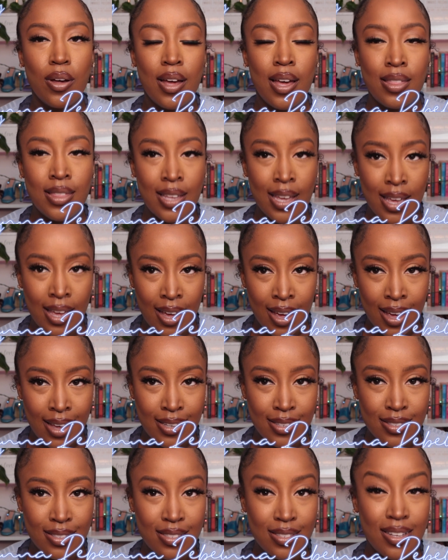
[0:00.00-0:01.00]
and the
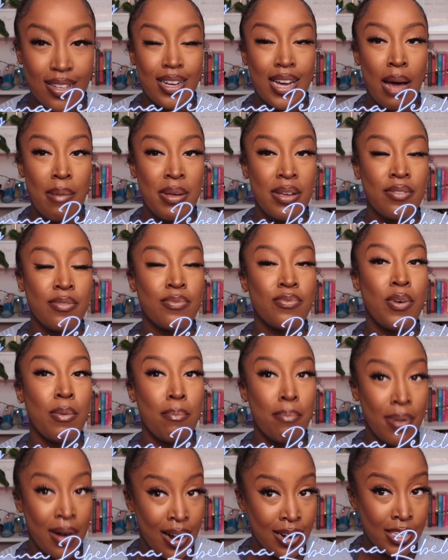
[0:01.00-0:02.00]
gays coming
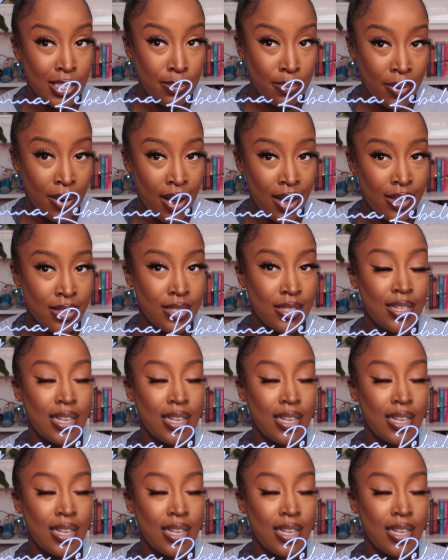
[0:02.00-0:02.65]
from body sprays,